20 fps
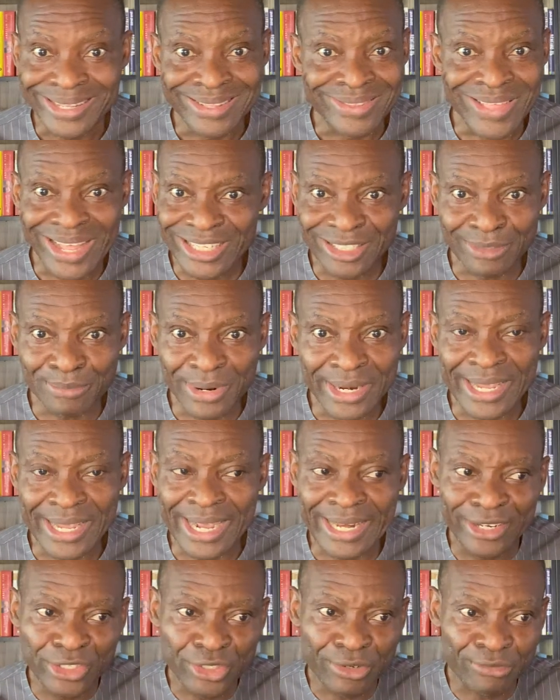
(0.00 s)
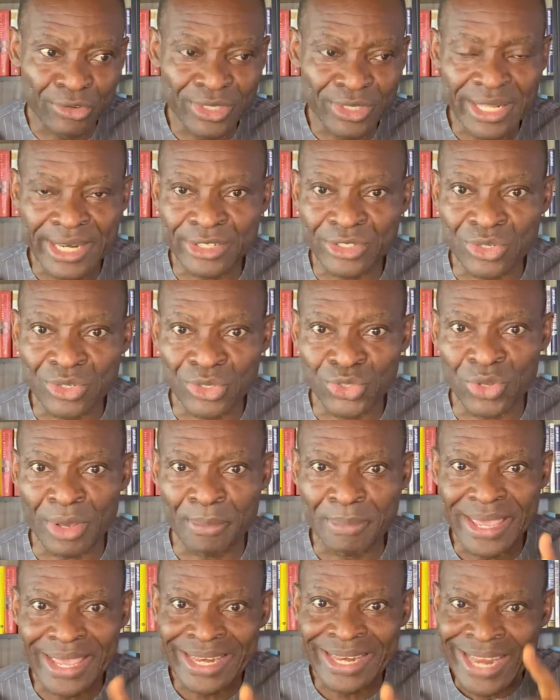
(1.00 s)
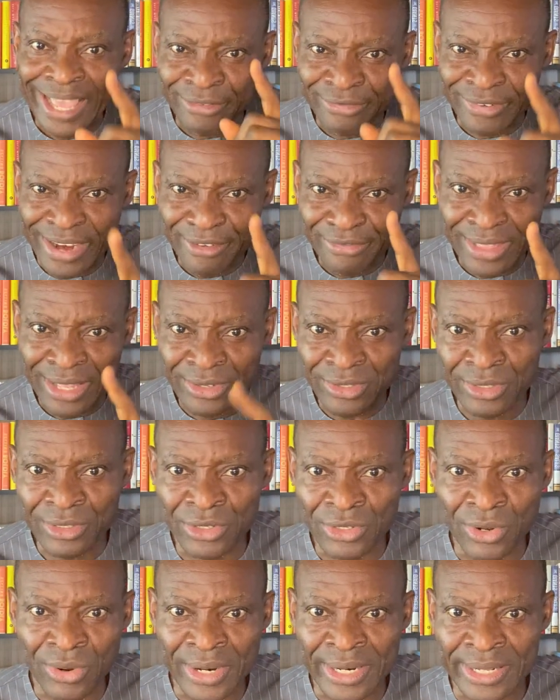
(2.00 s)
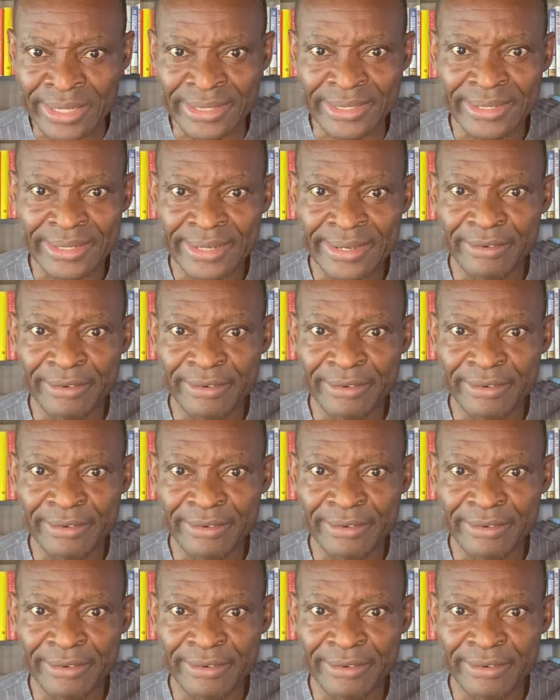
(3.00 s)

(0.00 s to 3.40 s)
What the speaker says: That's money. And each of those 3 stores, you're making like $5,000